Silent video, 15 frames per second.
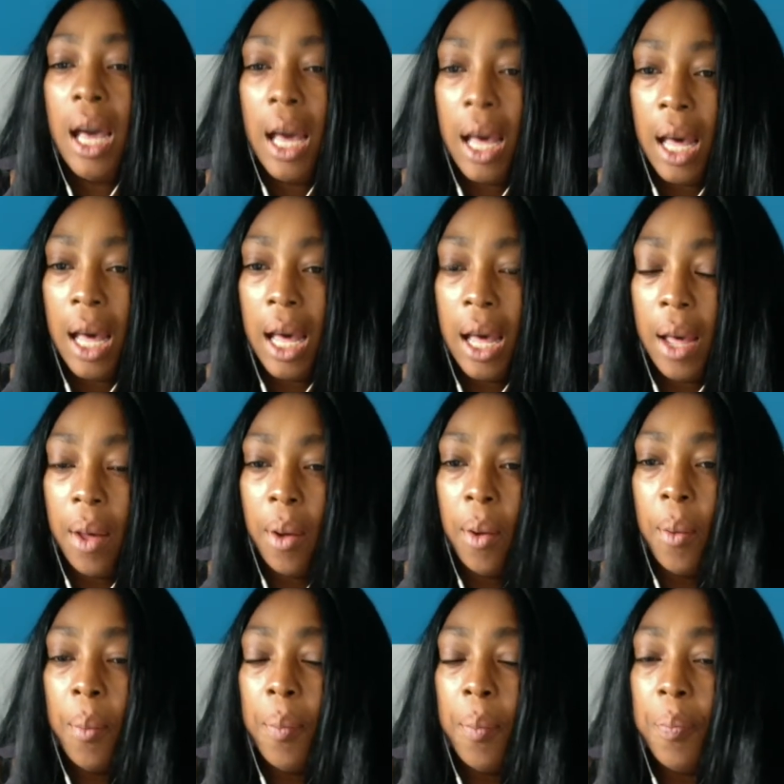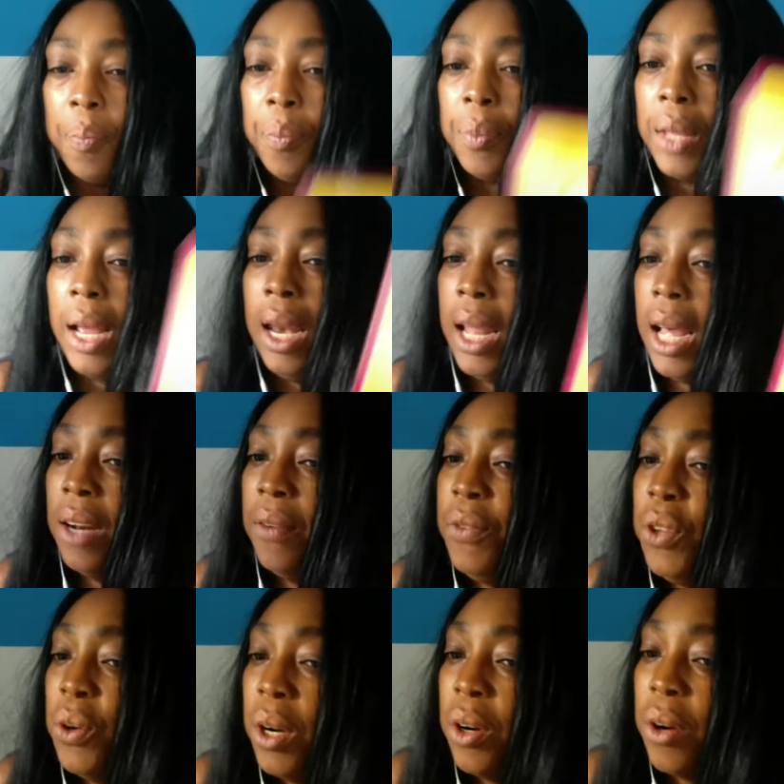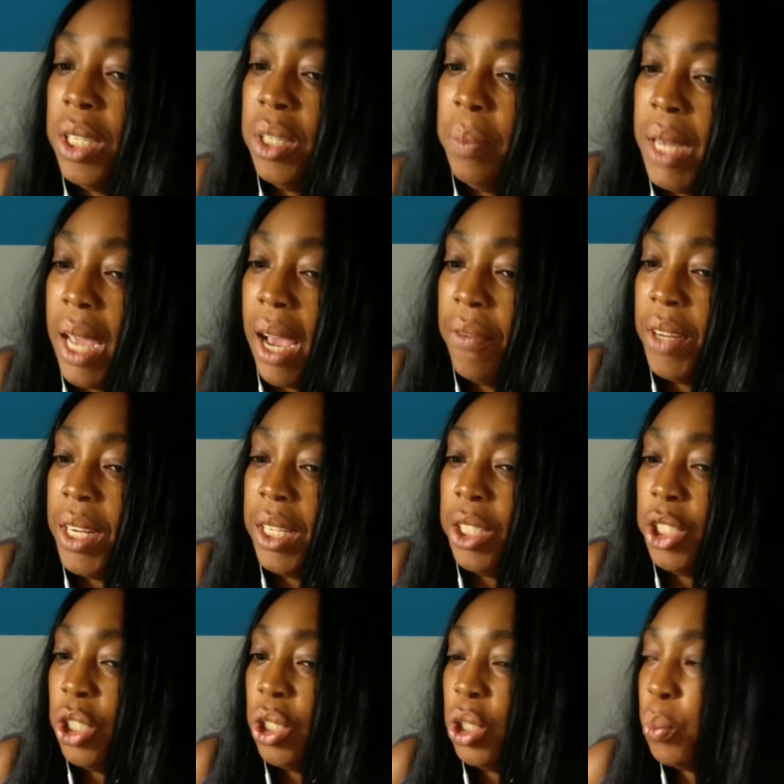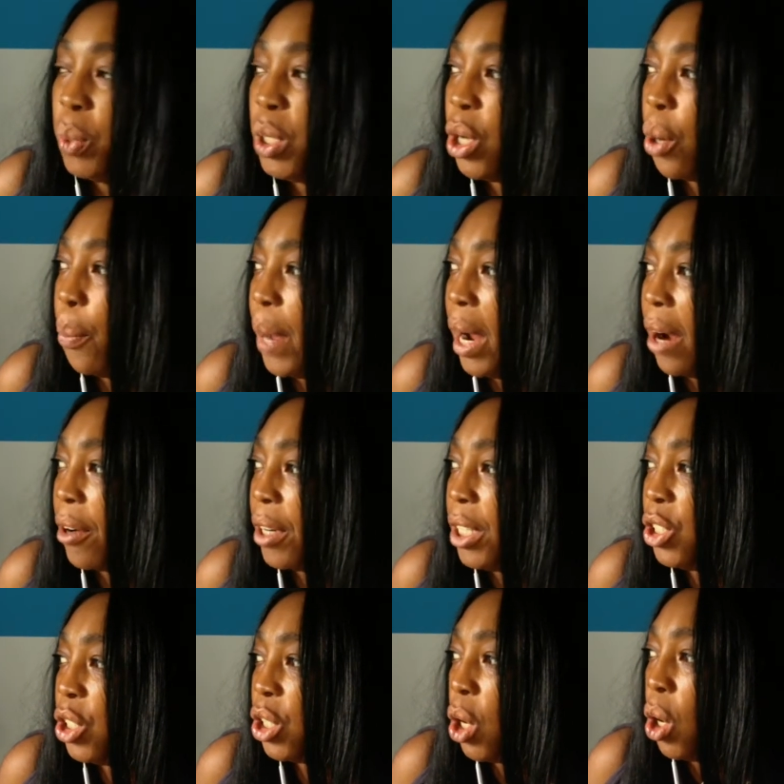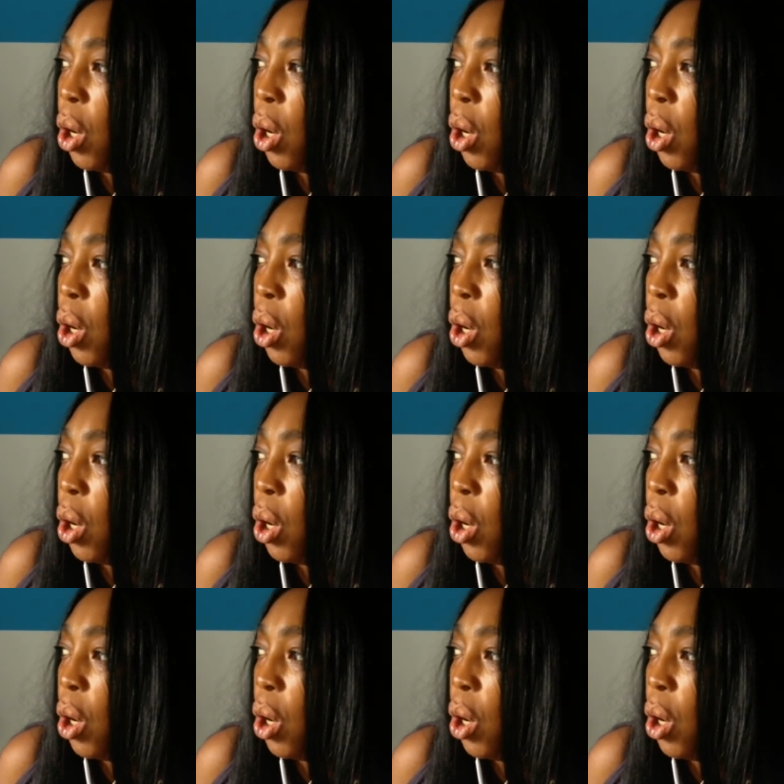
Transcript: A lot of you are going to be having issues with your marriage